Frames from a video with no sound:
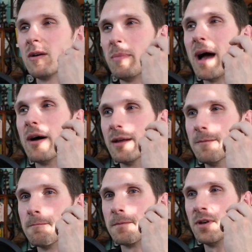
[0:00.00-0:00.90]
about it,
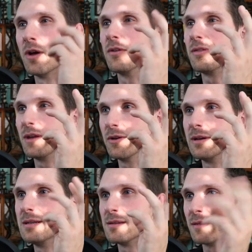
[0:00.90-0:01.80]
you know,
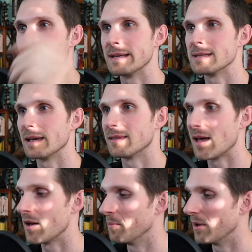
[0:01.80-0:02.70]
theories and things like
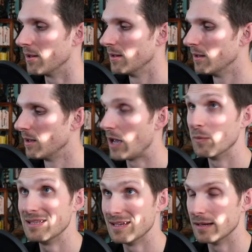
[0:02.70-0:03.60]
that, but, and
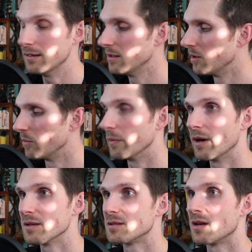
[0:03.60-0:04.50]
we did, but we
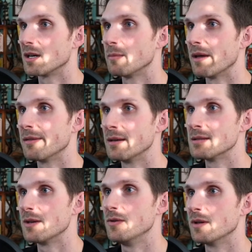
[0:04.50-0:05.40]
also talked about things
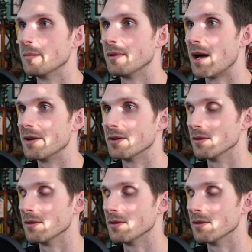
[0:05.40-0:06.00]
that you can apply to your